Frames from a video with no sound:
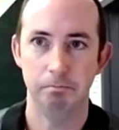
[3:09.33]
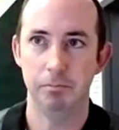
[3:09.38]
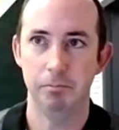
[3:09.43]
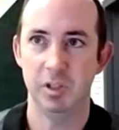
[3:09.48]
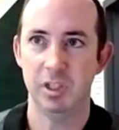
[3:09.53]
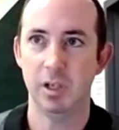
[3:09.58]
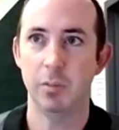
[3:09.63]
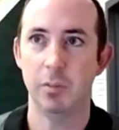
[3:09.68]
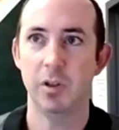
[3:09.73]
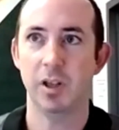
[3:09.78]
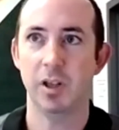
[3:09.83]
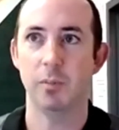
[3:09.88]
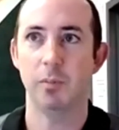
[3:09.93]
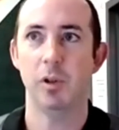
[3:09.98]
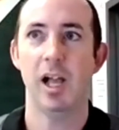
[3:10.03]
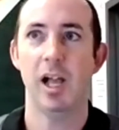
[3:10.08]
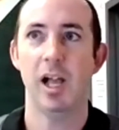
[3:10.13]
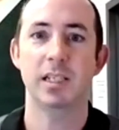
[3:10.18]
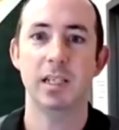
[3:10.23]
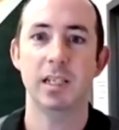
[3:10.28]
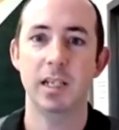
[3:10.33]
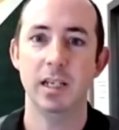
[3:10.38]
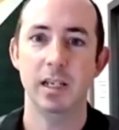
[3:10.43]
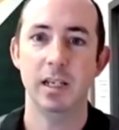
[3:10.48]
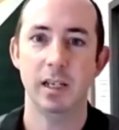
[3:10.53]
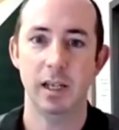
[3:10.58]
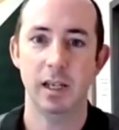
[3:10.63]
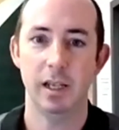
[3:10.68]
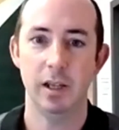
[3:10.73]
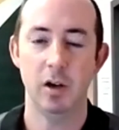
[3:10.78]
some of the
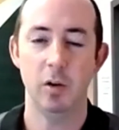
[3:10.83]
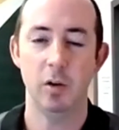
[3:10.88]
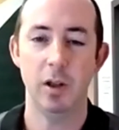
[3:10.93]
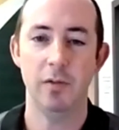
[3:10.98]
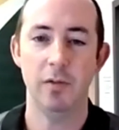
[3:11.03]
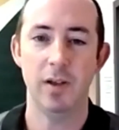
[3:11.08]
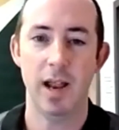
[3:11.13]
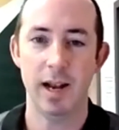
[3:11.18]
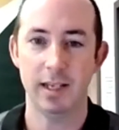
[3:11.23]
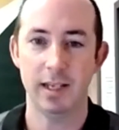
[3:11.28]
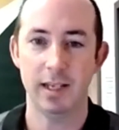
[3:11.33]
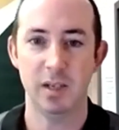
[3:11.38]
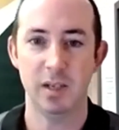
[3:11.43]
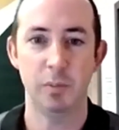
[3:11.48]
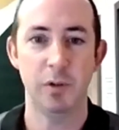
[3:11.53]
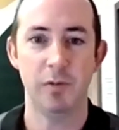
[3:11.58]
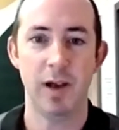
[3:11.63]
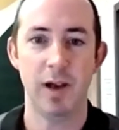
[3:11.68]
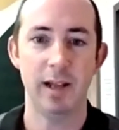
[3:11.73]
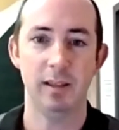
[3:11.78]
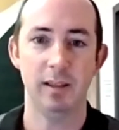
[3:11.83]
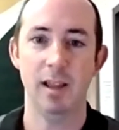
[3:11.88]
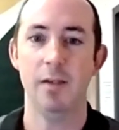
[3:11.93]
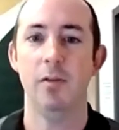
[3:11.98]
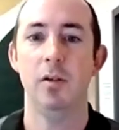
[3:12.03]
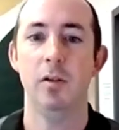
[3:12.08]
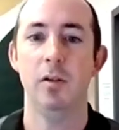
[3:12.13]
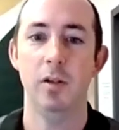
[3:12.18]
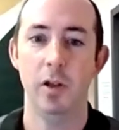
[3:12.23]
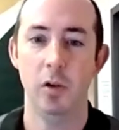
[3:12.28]
complexity, even at a simplified
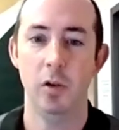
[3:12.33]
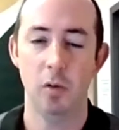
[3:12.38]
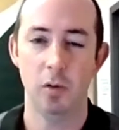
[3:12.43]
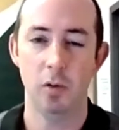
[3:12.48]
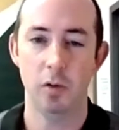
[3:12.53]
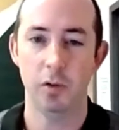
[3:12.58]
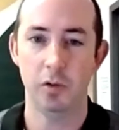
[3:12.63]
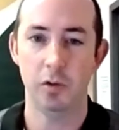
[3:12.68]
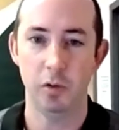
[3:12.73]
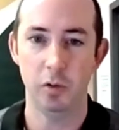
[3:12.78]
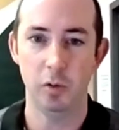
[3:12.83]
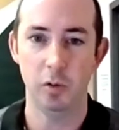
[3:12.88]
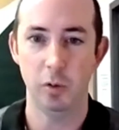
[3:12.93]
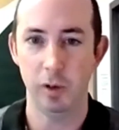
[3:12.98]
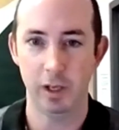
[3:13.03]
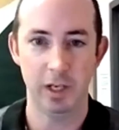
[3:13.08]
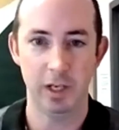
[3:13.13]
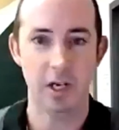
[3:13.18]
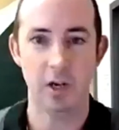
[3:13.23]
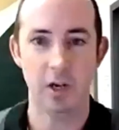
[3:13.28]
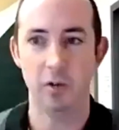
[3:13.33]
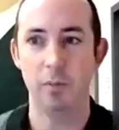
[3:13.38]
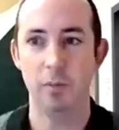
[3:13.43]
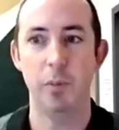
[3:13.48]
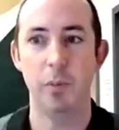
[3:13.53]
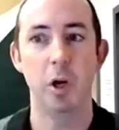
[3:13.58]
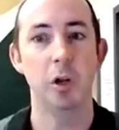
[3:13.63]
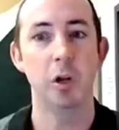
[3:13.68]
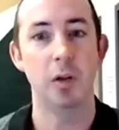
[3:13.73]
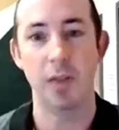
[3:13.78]
level, in order to continue to
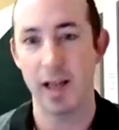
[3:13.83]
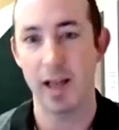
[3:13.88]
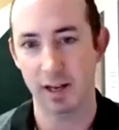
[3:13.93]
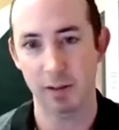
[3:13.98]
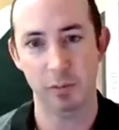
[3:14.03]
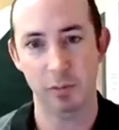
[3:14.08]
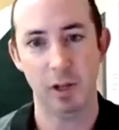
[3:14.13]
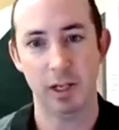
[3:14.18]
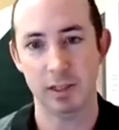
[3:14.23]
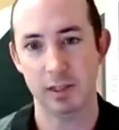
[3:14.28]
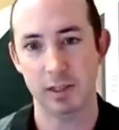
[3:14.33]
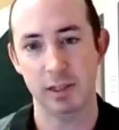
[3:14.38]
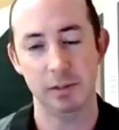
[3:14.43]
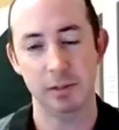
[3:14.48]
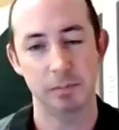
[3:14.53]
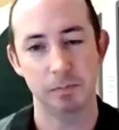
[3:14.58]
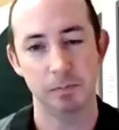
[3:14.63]
build on that complexity.